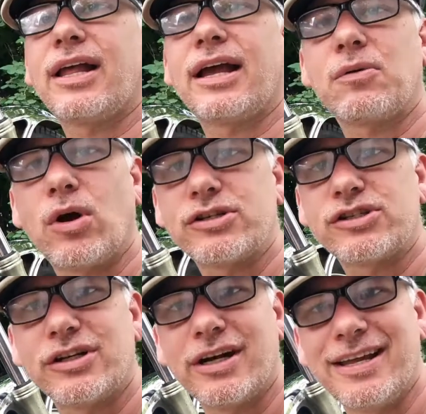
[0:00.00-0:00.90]
lock
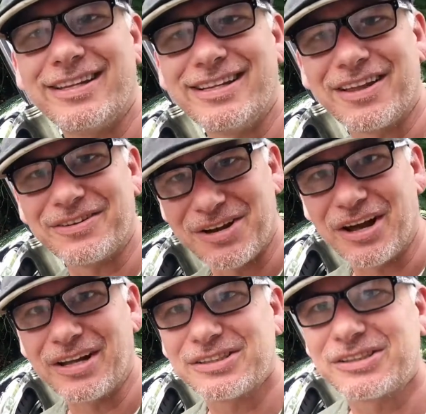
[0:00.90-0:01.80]
washer and the other
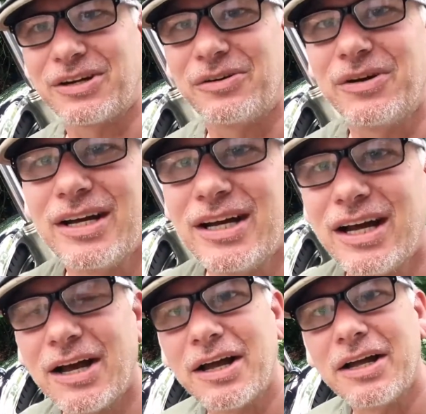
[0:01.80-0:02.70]
nut. So
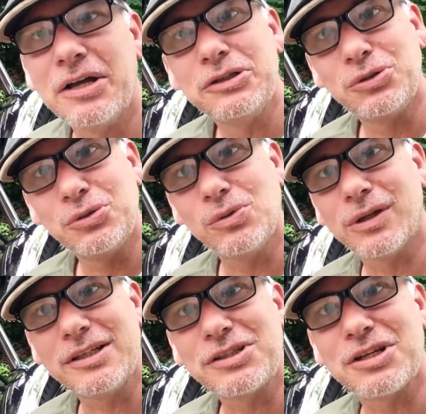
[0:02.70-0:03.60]
tool
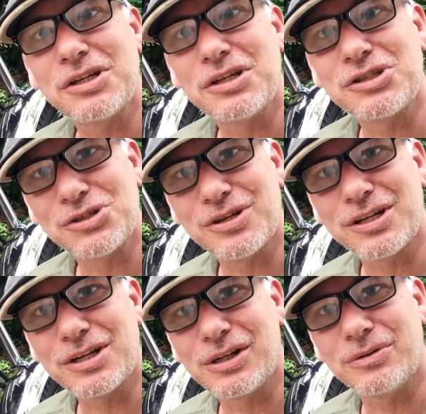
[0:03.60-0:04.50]
list should
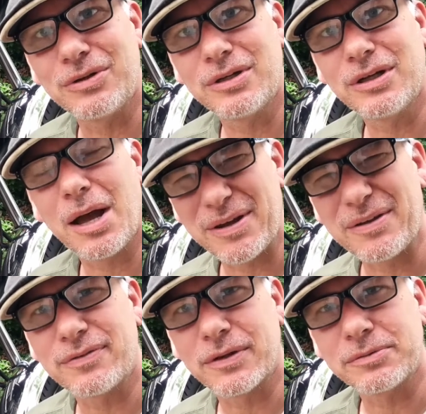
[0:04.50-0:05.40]
include a big
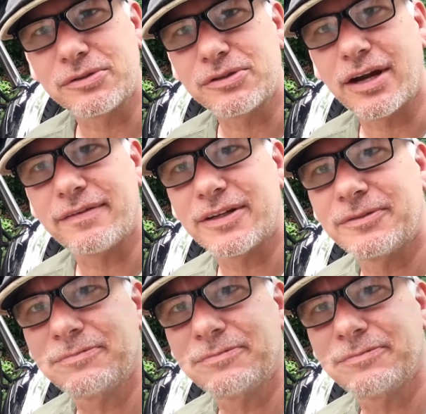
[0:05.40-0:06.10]
Phillips screwdriver.